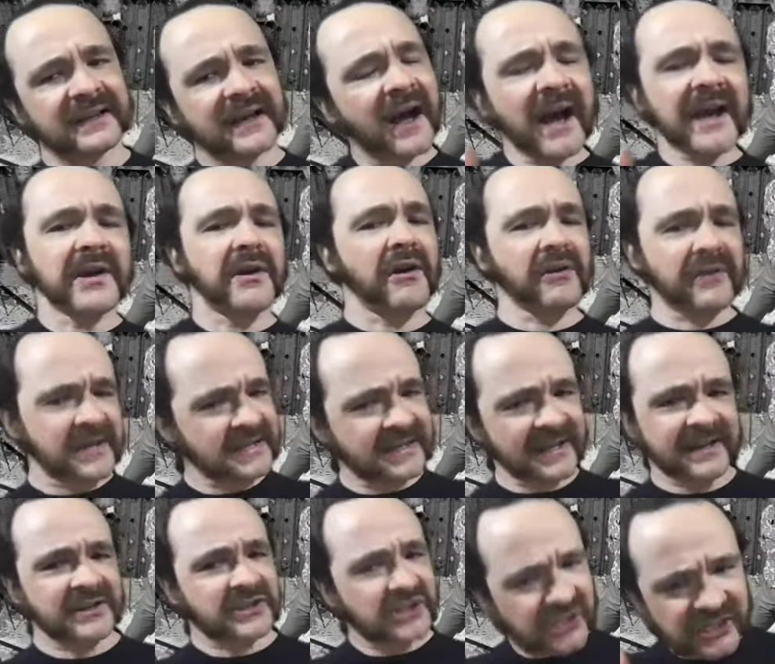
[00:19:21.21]

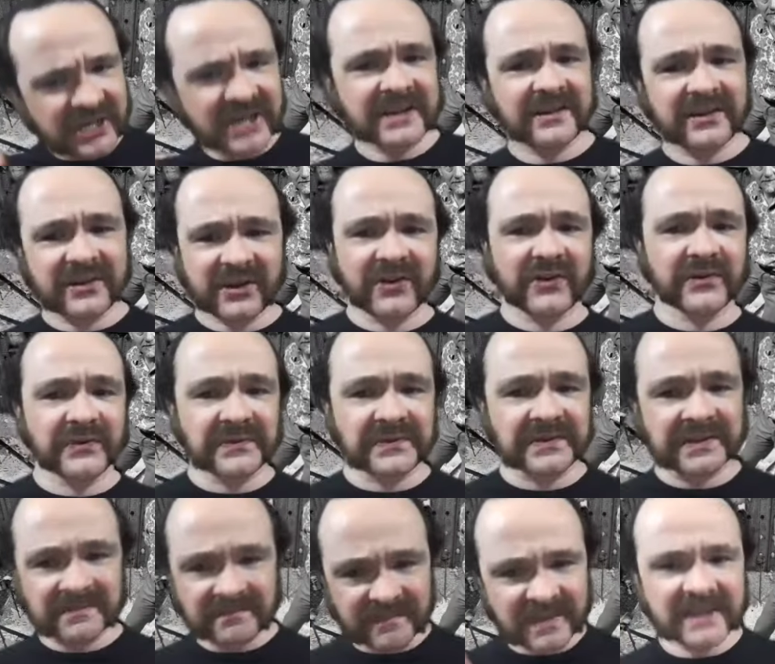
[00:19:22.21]
like a cheat code
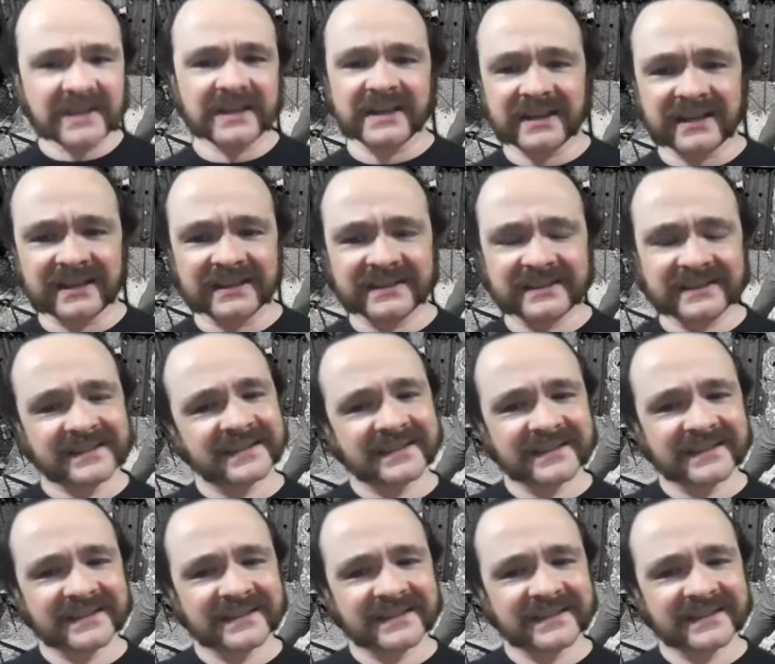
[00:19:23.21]
to meaning.